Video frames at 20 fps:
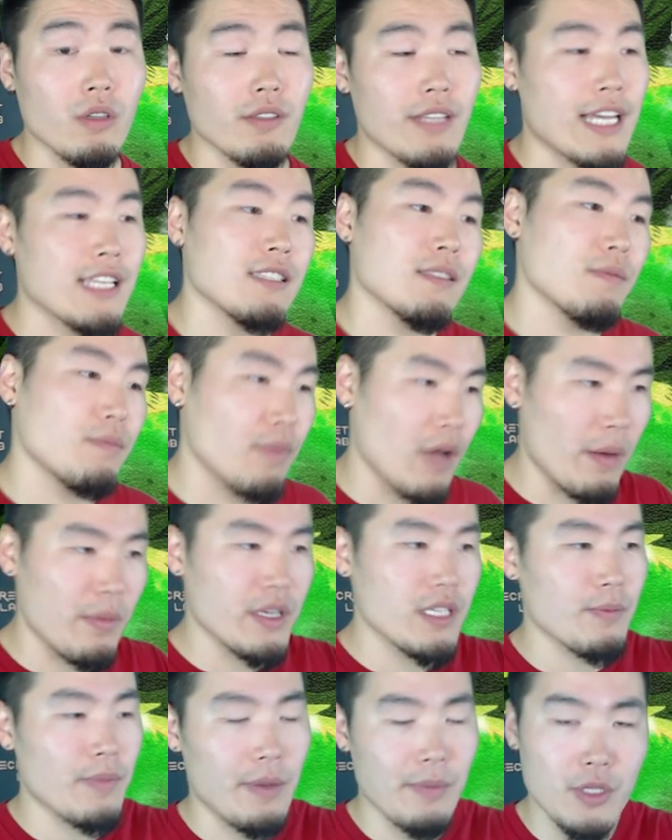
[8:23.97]
That's probably
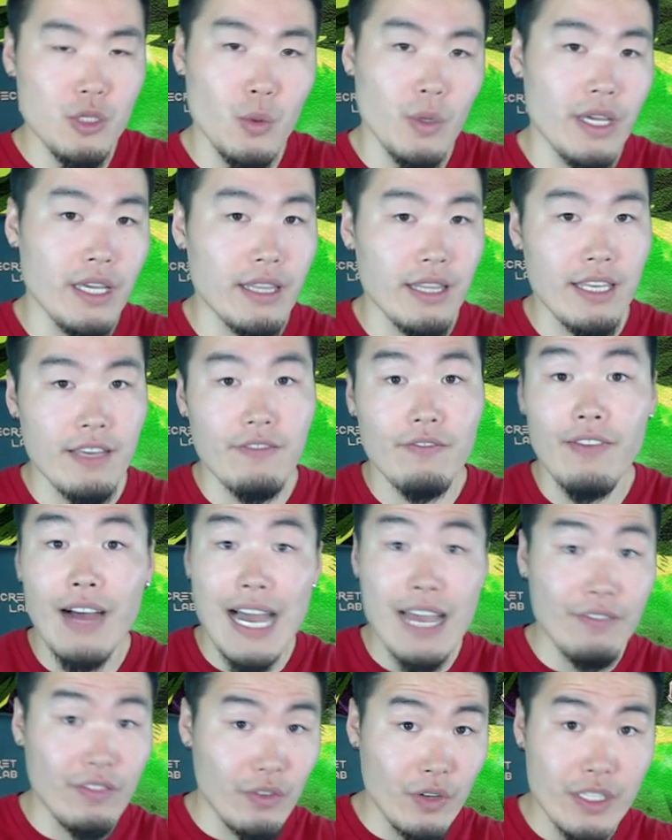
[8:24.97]
split between the
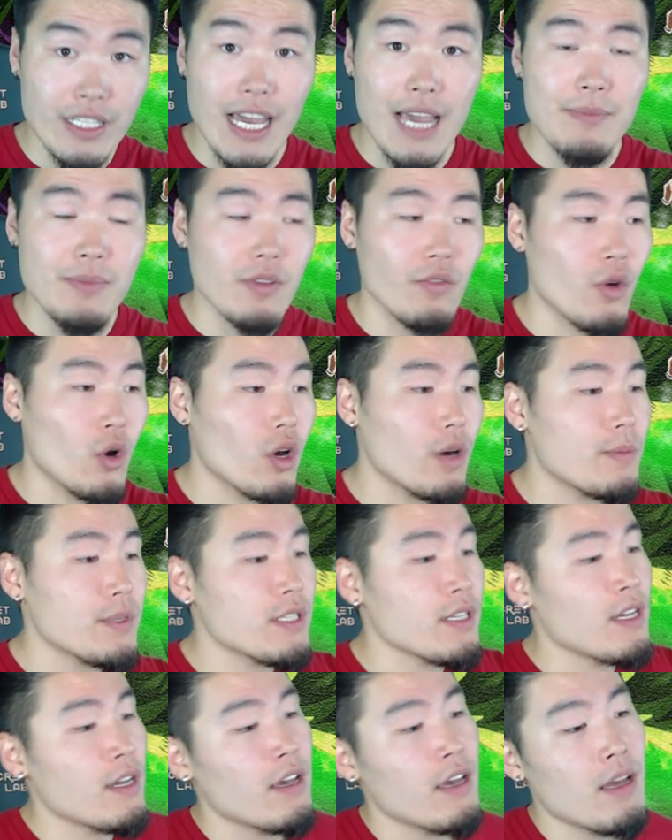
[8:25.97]
five different types of orbs.